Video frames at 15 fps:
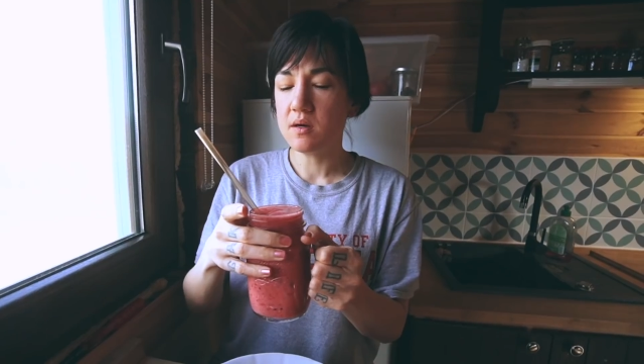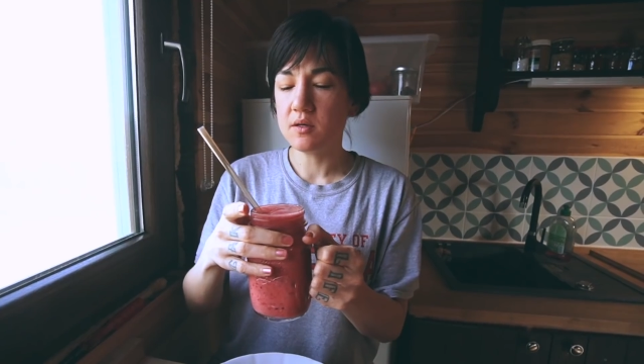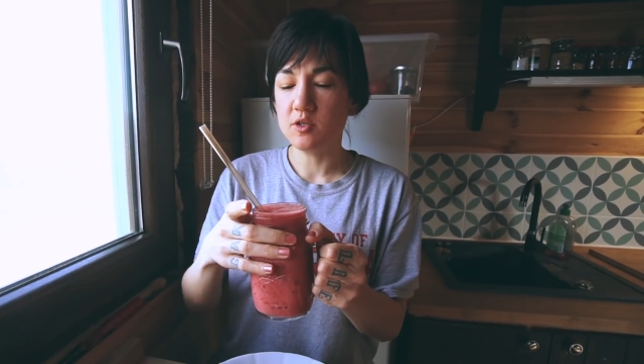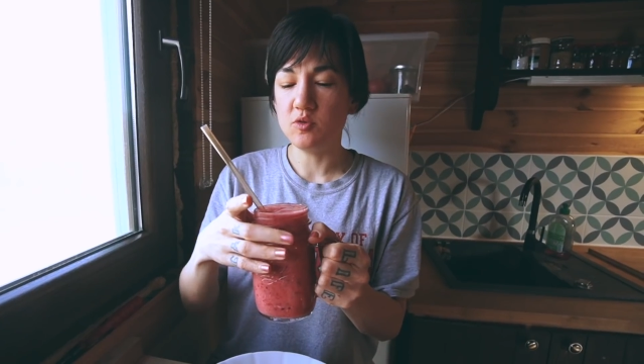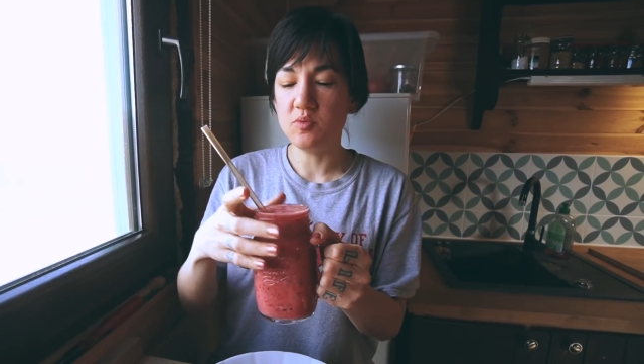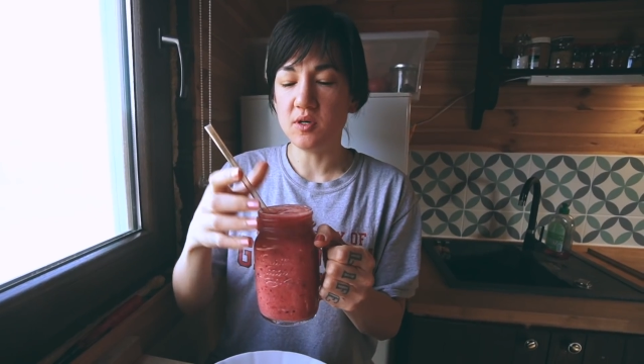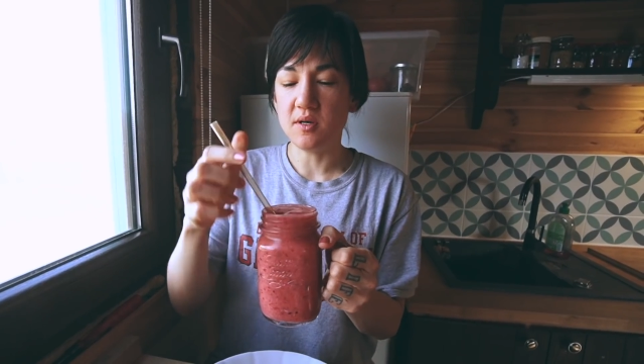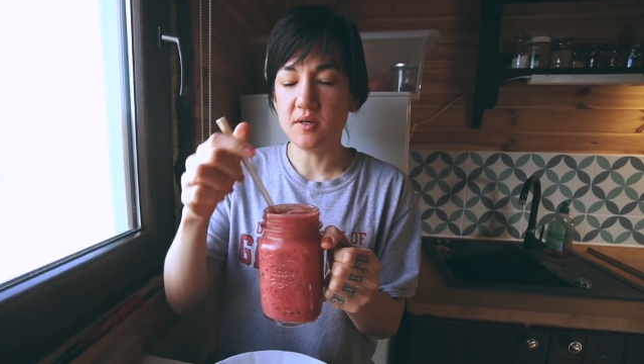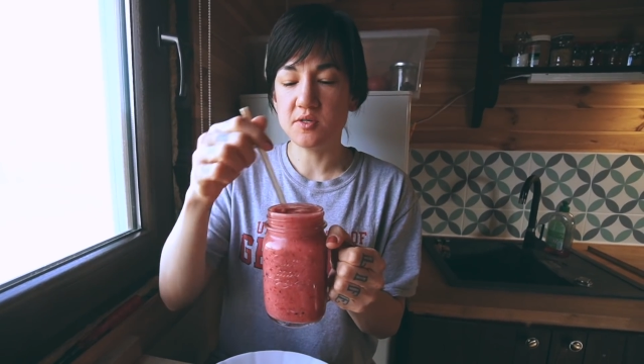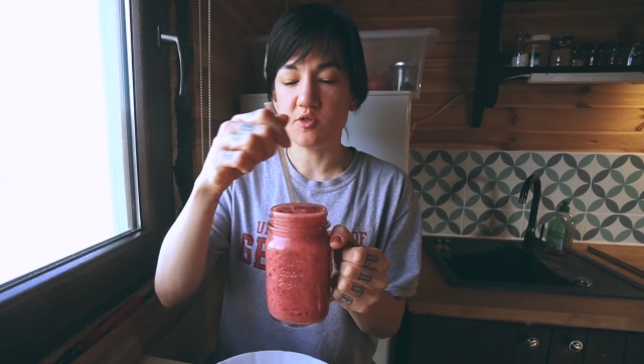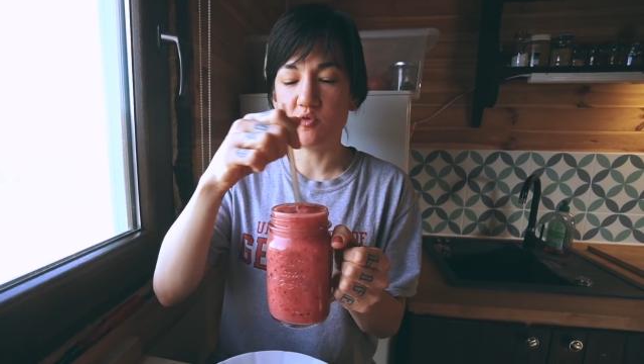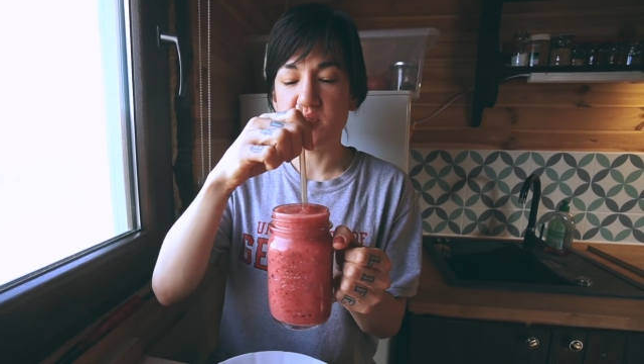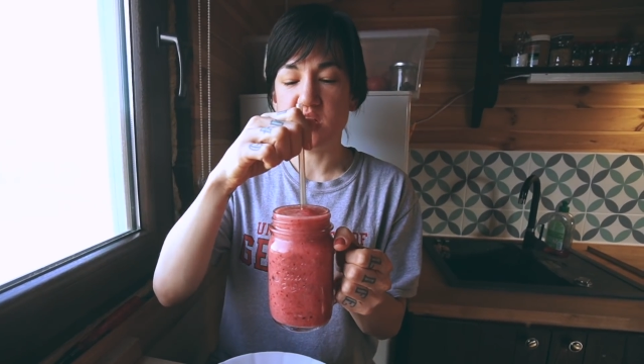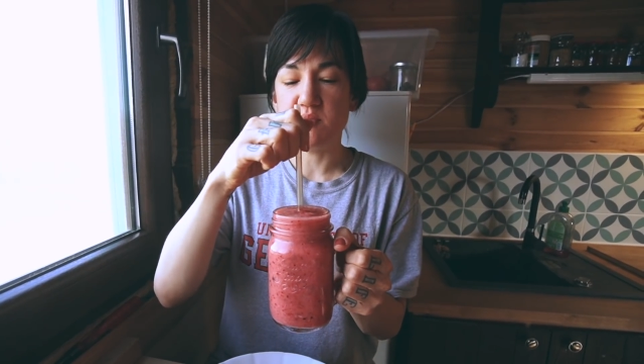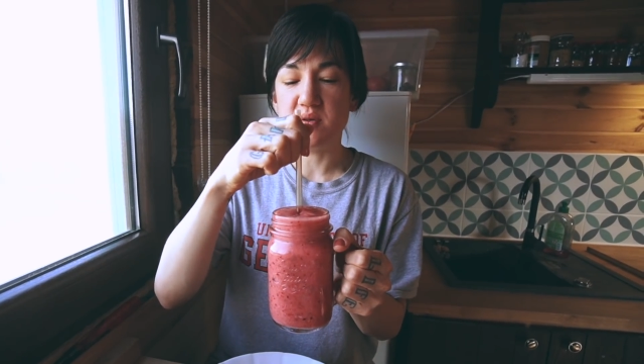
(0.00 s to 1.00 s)
Kuba
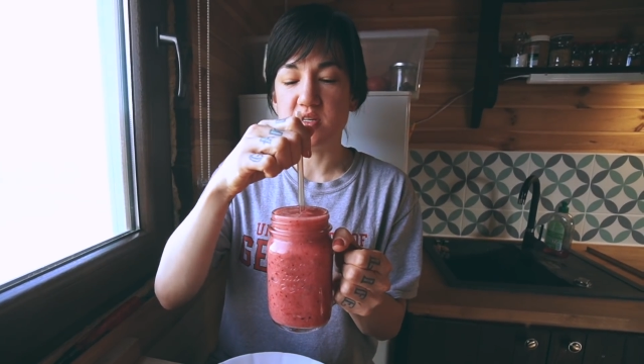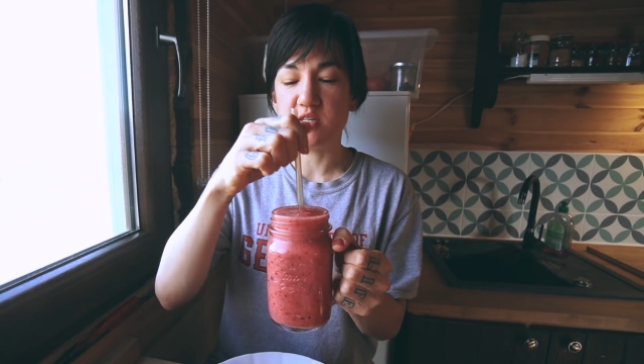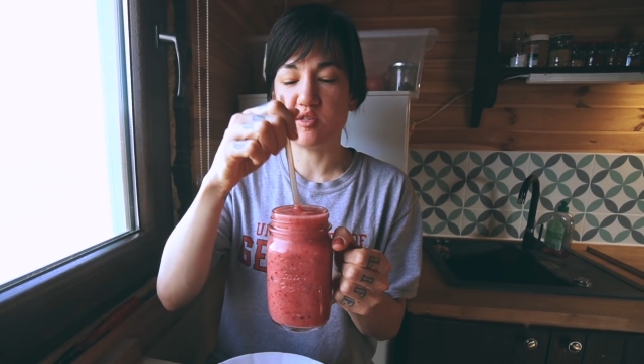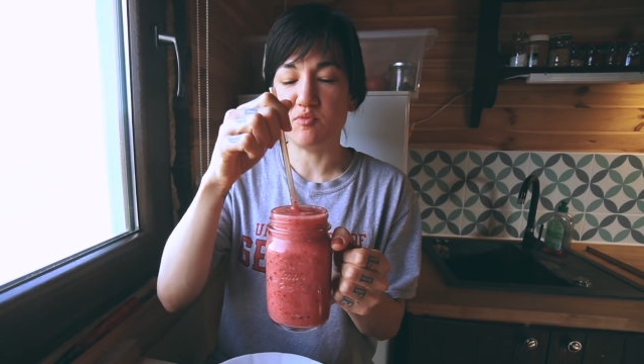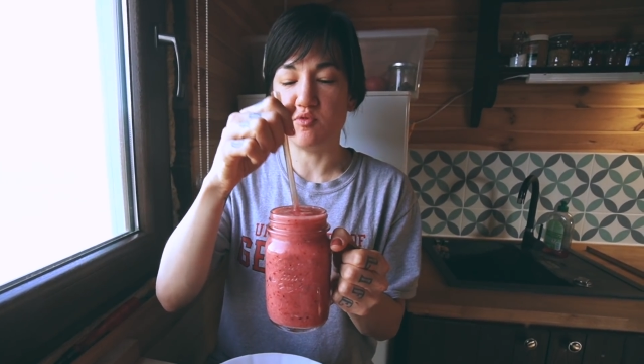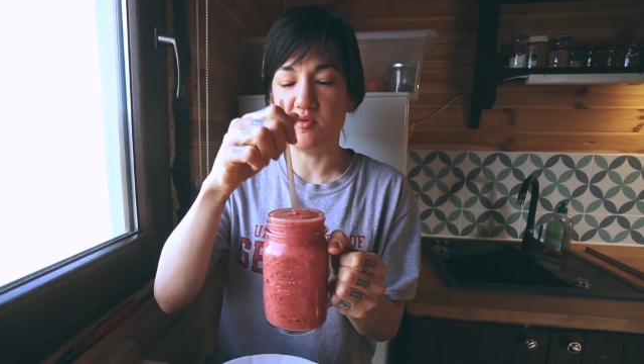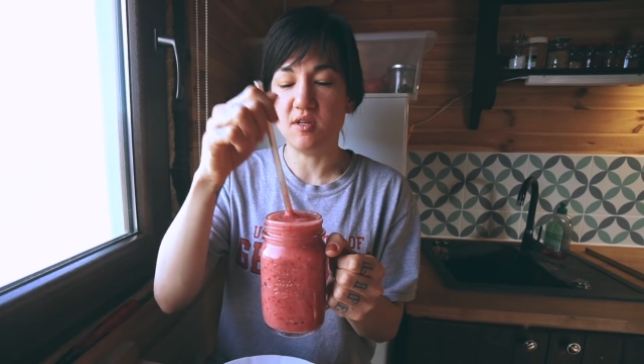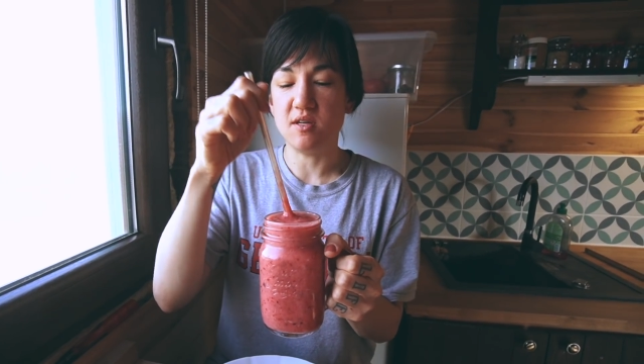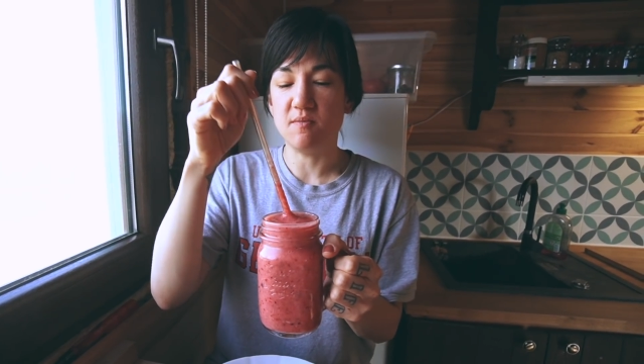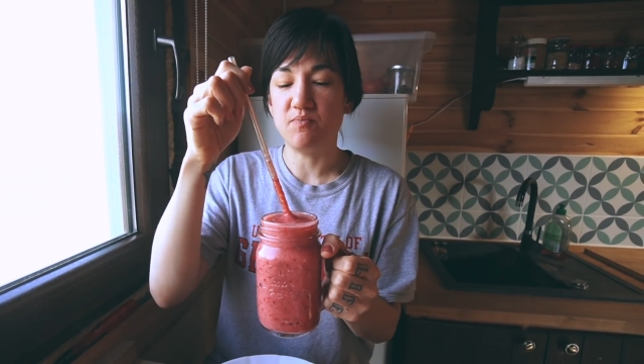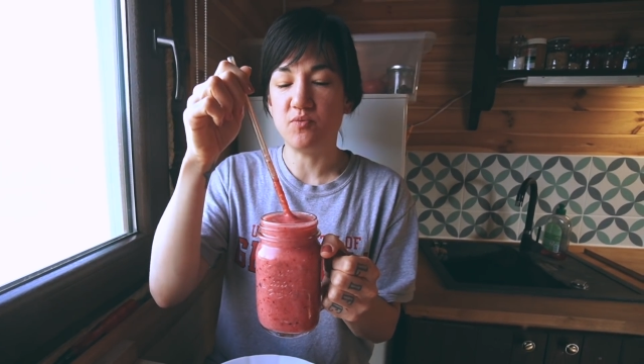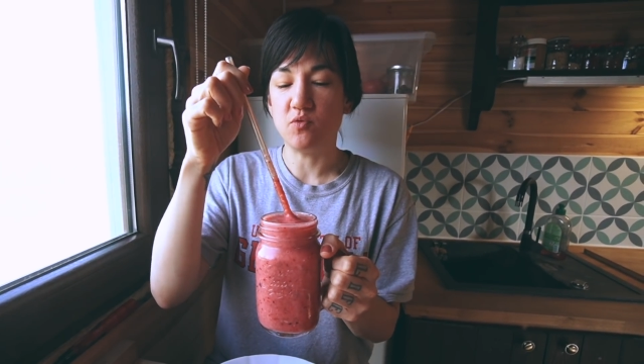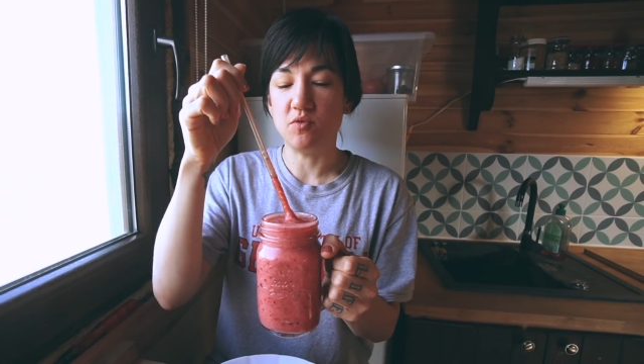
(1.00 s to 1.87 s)
also made me a smoothie,